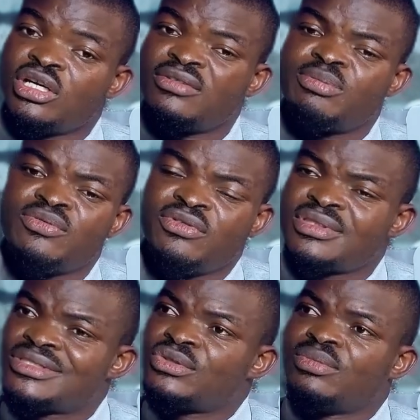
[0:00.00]
your input
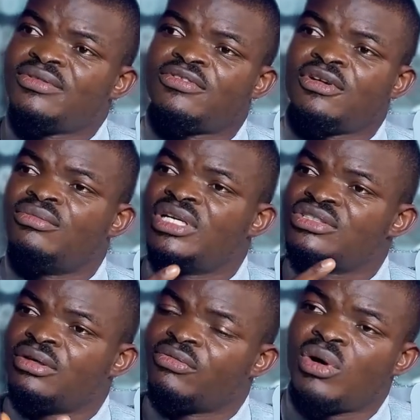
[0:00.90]
voltage to be from range
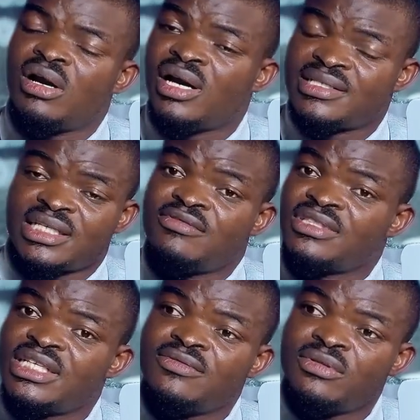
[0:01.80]
of
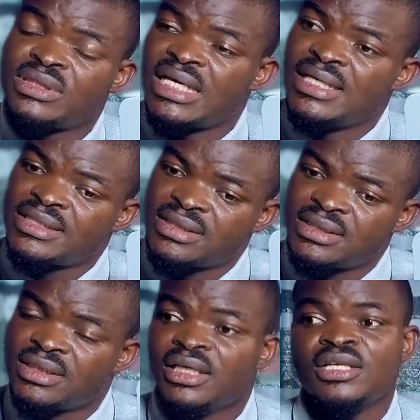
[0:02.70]
178 volt AC
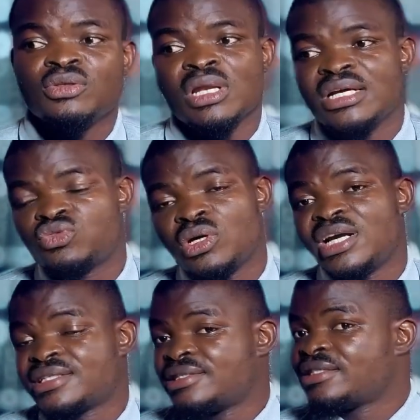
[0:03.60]
to like
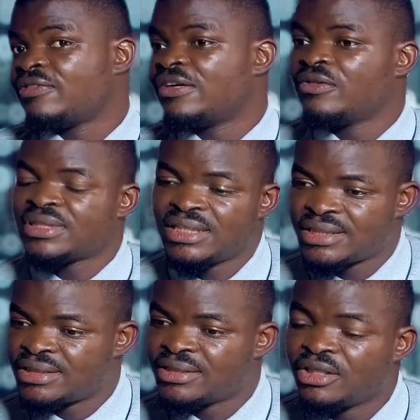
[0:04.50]
265 volt
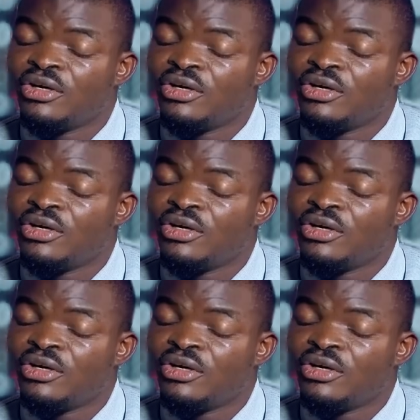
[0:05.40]
AC.